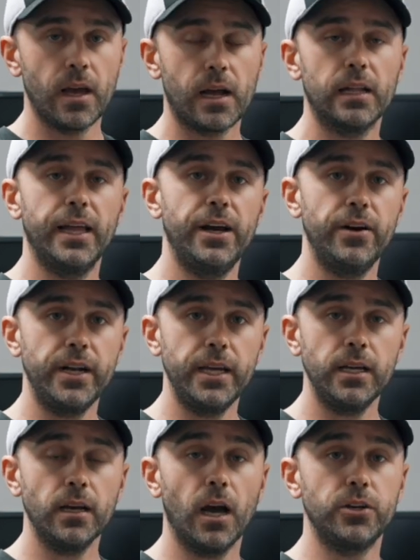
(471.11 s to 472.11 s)

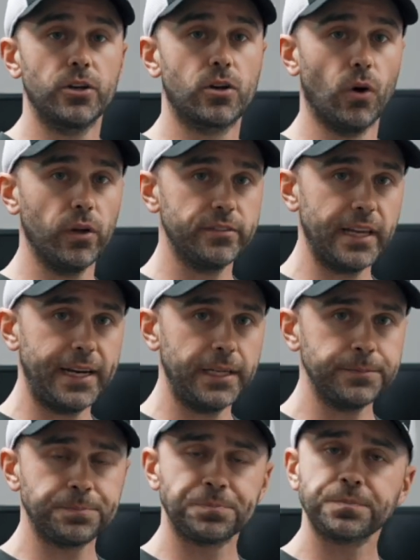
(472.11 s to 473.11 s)
Clarity on your goal
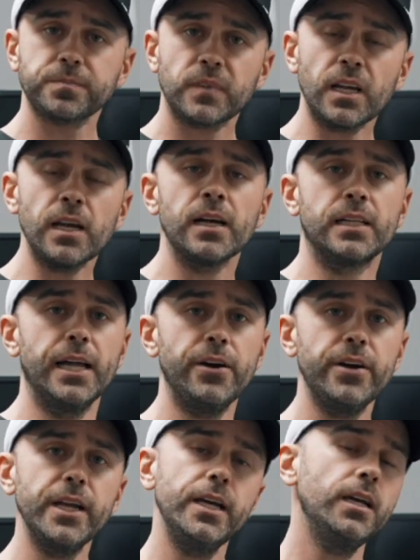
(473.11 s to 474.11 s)
setting,
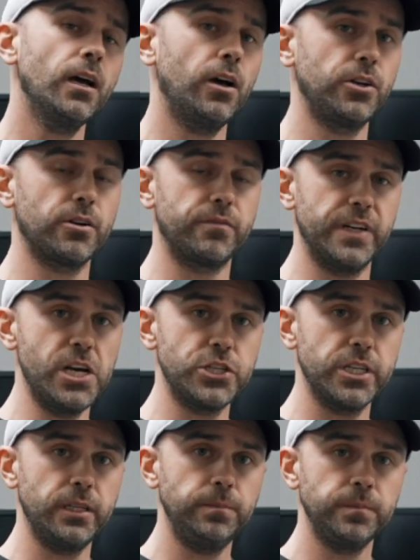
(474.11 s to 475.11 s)
clarity on your
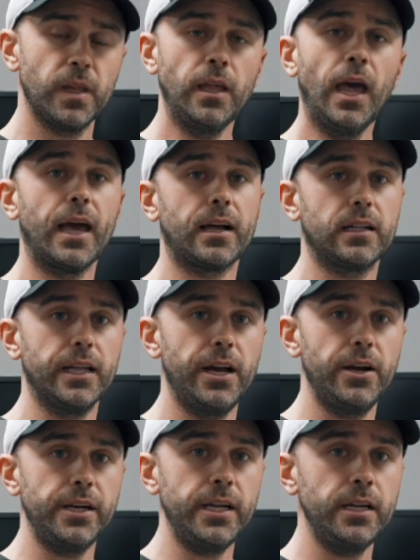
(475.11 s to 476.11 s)
vision, and
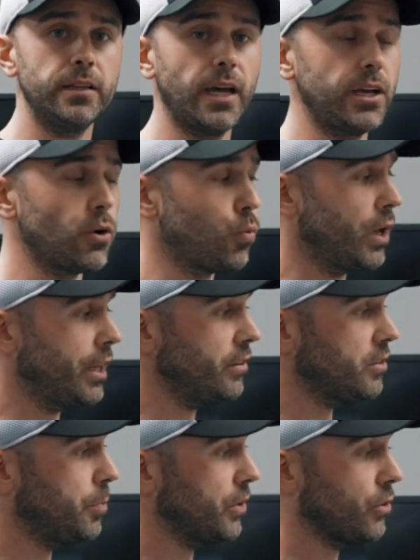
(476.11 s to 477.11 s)
clarity that you're willing
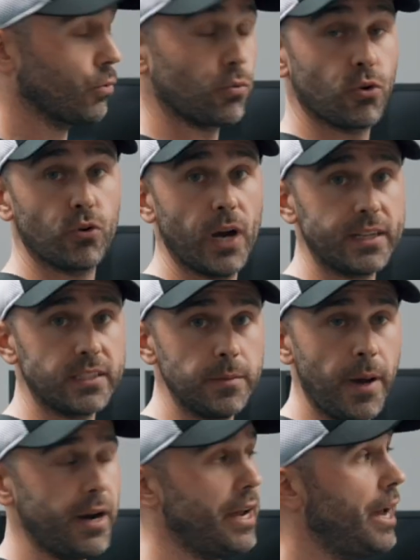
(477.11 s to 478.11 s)
to put the correct
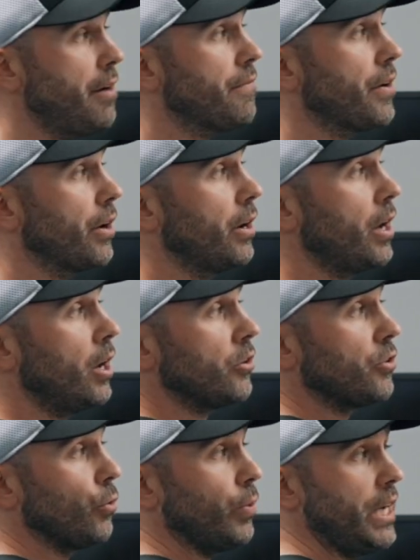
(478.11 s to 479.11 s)
amount of effort
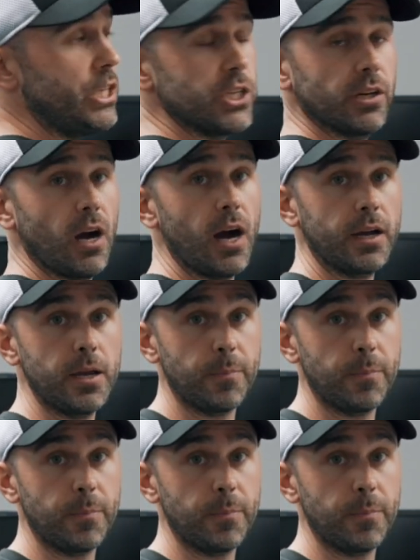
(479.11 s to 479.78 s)
to reach your hockey